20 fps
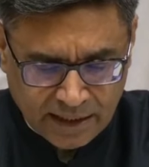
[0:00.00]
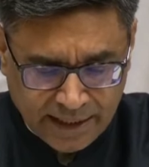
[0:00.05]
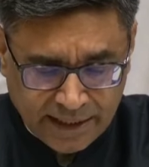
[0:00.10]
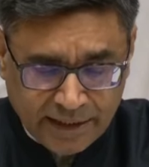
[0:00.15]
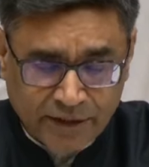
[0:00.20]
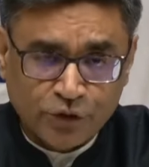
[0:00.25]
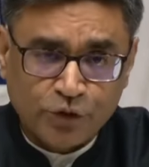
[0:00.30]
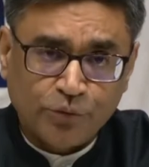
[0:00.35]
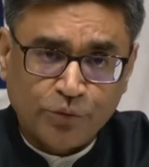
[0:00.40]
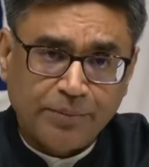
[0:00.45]

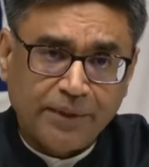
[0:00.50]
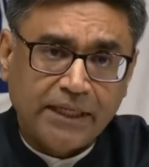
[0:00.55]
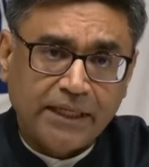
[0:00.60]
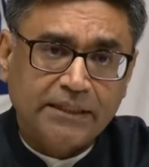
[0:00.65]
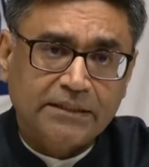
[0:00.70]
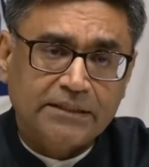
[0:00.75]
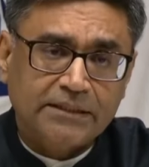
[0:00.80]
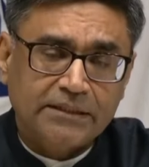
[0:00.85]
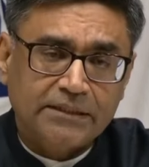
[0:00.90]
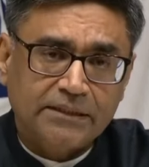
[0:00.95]
into
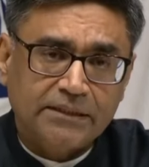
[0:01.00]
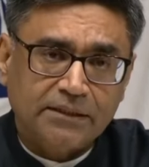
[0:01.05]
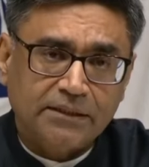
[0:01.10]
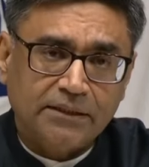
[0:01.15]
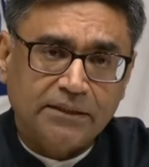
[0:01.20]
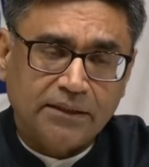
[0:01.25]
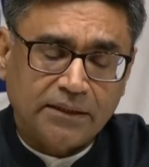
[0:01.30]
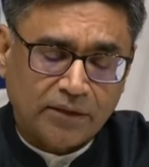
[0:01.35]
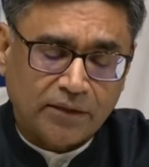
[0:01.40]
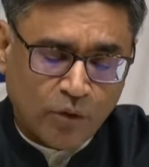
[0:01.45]

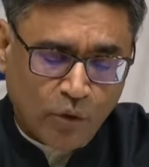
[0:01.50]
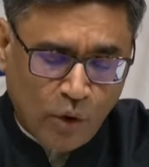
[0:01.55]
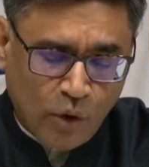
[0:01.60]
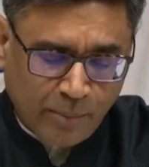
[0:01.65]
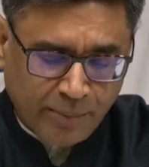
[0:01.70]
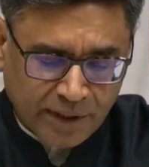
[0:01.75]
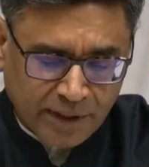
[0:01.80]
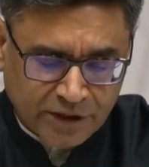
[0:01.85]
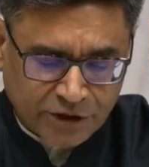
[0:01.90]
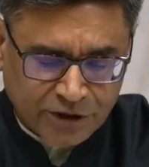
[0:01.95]
BRICS
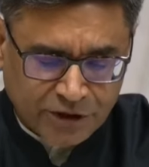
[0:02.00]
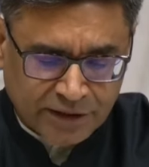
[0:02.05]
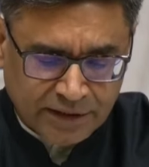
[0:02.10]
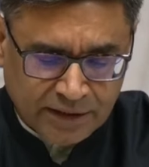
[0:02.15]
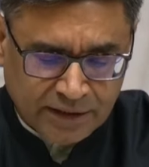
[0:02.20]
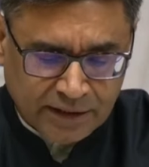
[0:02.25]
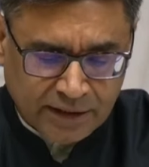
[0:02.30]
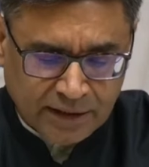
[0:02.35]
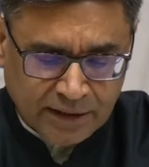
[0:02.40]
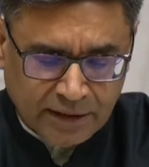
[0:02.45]

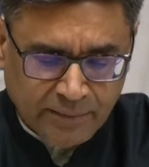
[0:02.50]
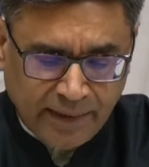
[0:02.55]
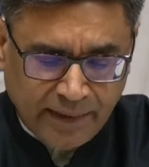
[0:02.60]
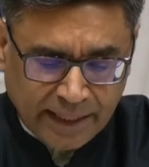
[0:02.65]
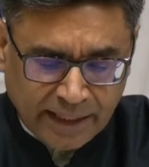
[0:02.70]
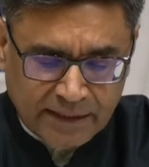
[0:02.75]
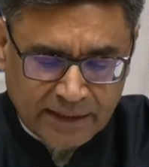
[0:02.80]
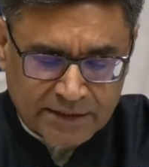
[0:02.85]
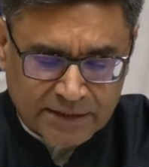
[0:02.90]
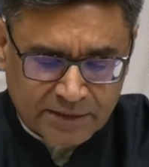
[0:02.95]
cooperation
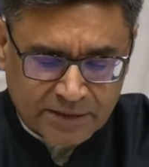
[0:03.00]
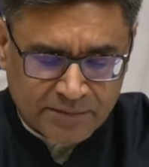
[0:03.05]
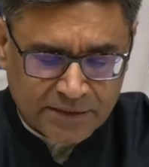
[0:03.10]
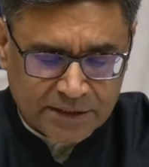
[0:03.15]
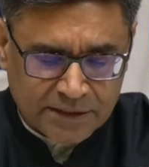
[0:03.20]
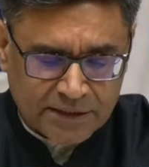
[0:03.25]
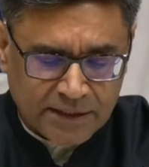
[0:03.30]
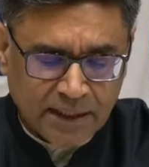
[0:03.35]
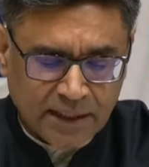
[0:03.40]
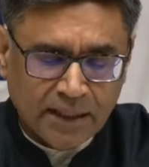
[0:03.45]

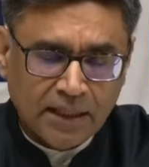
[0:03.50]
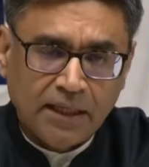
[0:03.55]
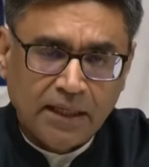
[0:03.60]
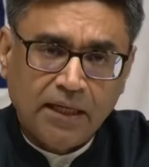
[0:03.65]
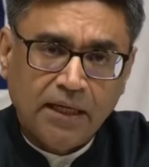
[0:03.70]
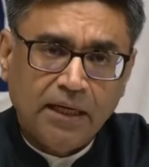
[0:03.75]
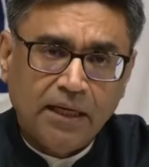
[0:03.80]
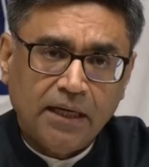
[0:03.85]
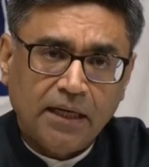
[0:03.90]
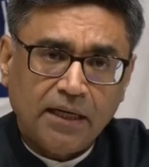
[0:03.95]
mechanisms,
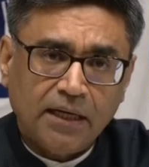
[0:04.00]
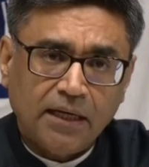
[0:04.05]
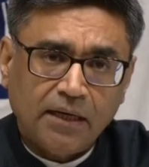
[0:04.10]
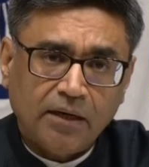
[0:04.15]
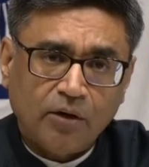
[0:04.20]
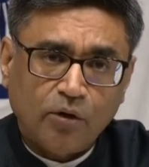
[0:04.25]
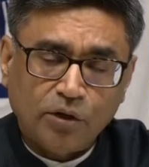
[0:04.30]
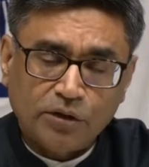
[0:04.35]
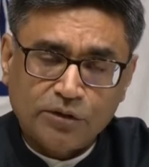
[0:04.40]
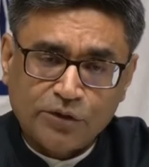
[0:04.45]

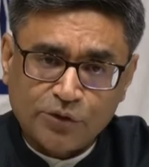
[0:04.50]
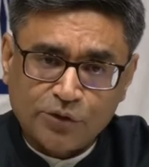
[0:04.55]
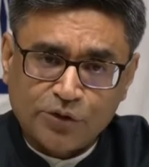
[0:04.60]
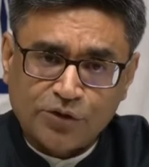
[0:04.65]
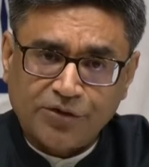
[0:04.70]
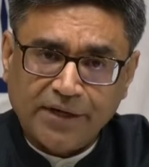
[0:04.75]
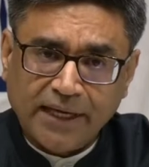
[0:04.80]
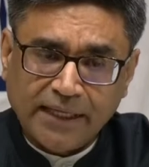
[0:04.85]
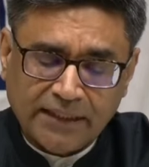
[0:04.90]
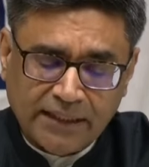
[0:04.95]
also
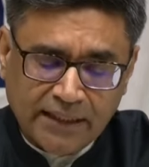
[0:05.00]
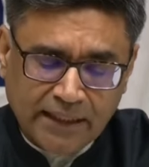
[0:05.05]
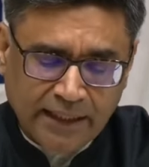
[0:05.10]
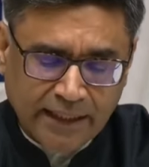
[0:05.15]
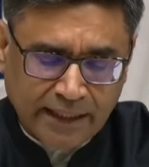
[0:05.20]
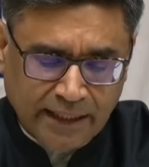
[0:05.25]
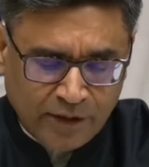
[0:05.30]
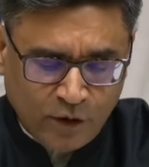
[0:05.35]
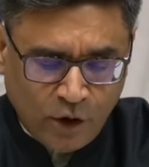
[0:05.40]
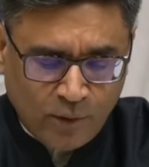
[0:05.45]

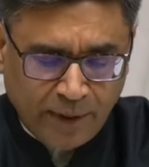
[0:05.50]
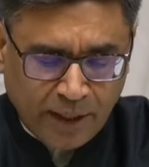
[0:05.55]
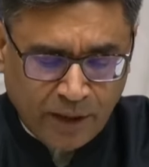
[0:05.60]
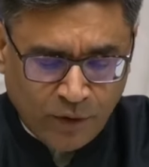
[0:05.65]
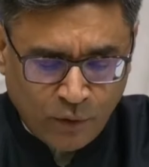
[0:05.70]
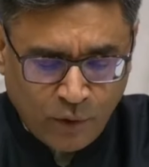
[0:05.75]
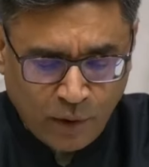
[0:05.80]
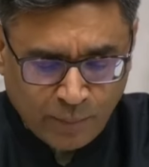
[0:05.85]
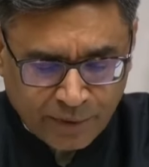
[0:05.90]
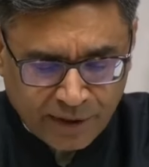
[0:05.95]
strengthening
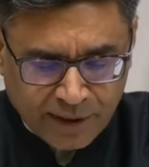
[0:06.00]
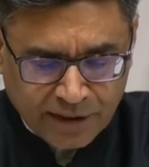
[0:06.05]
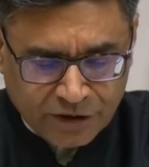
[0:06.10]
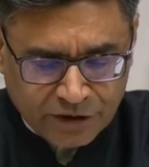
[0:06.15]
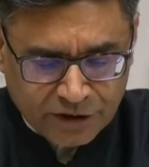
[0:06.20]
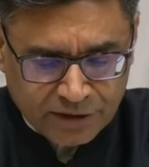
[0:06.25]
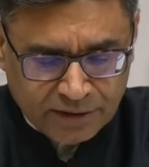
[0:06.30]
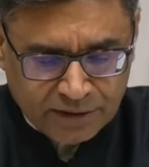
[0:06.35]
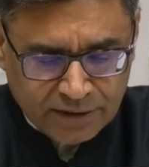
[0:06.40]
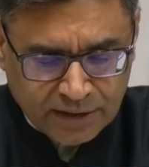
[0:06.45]
economic
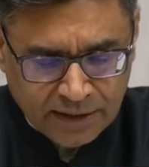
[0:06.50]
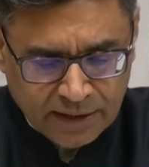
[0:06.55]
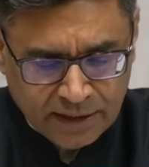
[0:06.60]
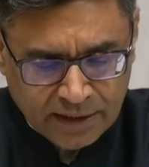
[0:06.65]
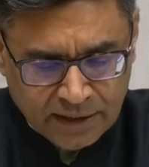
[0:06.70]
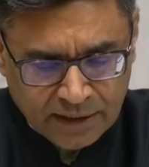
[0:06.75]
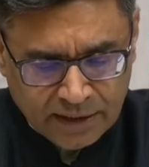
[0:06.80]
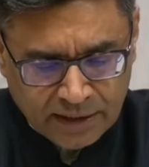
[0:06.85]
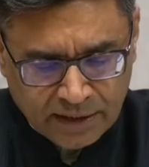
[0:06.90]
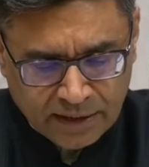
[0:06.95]
cooperation,
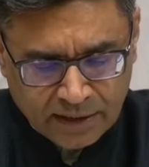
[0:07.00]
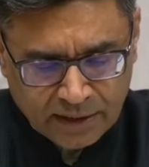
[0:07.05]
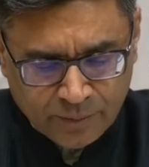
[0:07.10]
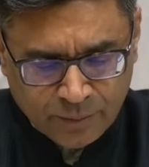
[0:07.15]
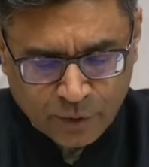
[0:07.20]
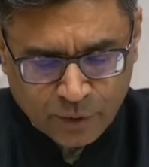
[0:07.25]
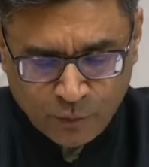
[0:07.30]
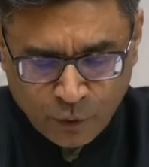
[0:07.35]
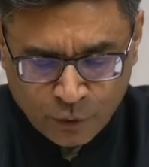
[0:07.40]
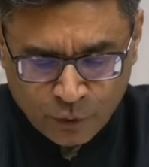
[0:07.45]

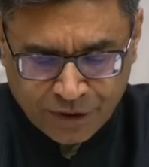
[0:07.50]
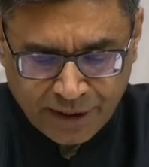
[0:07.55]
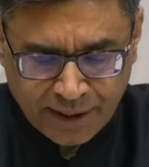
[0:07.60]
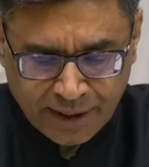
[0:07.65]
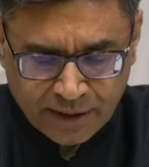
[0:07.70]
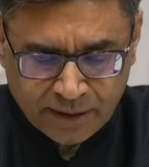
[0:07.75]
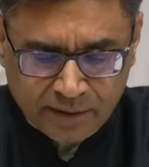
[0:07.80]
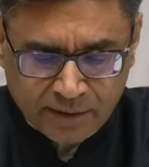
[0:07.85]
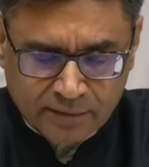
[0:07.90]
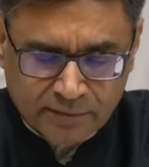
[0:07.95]

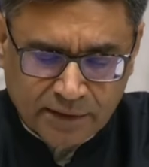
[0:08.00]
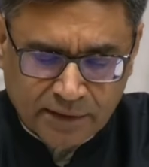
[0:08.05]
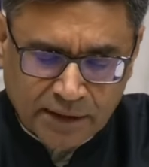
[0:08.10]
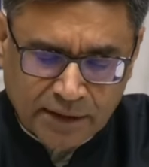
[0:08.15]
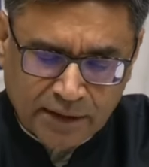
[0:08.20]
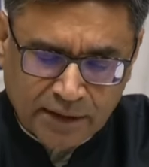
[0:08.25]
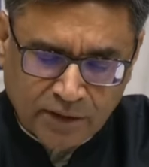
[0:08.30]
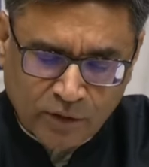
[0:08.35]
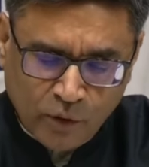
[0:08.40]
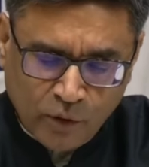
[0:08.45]
promoting
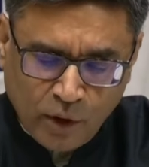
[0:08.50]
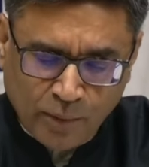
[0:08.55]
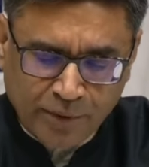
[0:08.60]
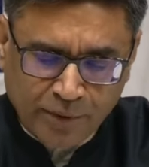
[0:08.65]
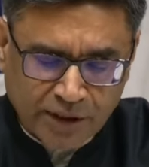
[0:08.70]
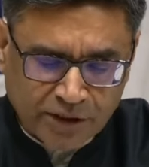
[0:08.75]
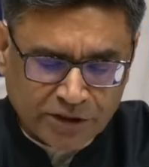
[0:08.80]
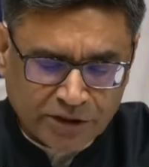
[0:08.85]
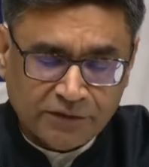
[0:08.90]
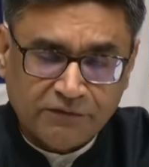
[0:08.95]

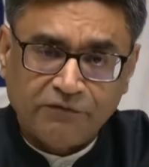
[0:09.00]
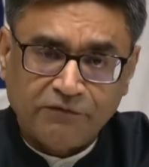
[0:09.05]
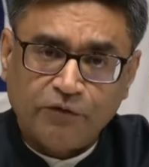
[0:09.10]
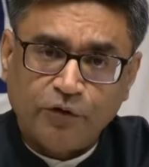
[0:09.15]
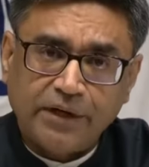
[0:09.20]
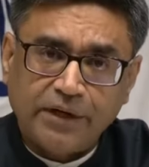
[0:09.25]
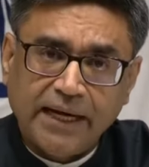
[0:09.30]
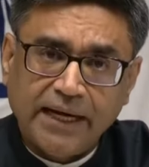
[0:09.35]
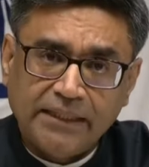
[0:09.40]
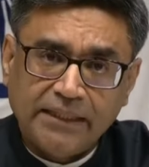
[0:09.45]
cooperation
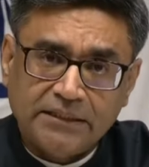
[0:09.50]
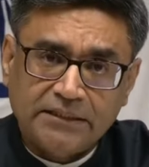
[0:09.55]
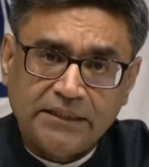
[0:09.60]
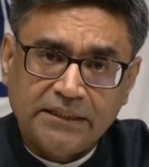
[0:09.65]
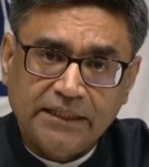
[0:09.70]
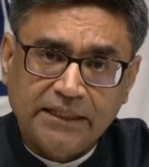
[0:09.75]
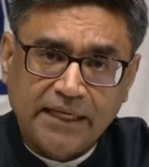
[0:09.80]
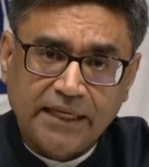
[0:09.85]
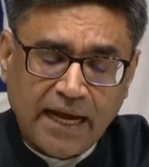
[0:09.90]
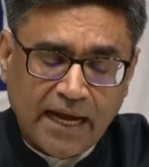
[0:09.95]
for
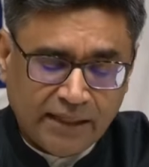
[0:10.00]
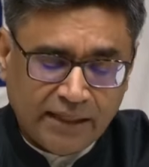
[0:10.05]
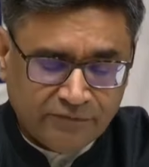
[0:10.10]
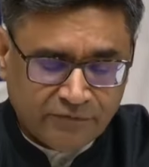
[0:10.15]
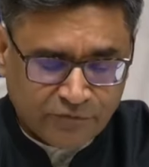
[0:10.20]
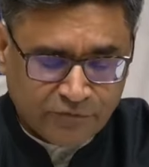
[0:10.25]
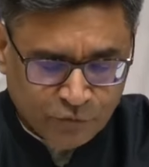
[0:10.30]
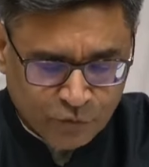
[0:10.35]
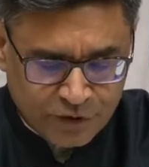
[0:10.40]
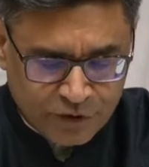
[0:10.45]
energy
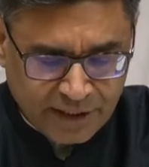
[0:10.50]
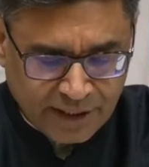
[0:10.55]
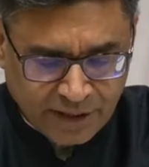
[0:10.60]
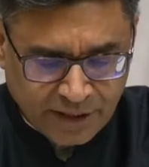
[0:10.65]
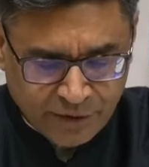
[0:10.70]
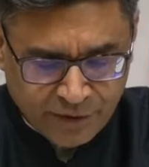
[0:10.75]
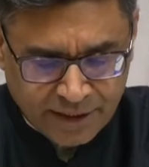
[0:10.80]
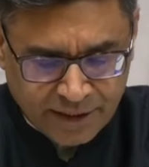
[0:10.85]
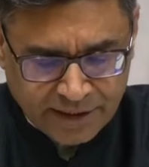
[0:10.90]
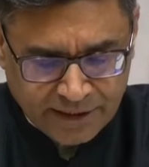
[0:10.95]
and food
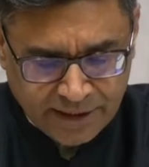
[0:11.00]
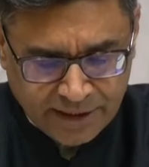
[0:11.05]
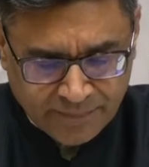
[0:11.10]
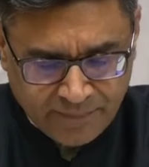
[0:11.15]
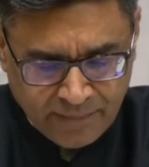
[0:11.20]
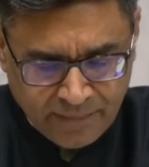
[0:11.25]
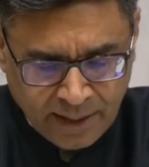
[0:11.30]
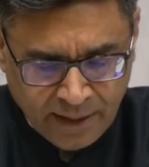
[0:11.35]
security,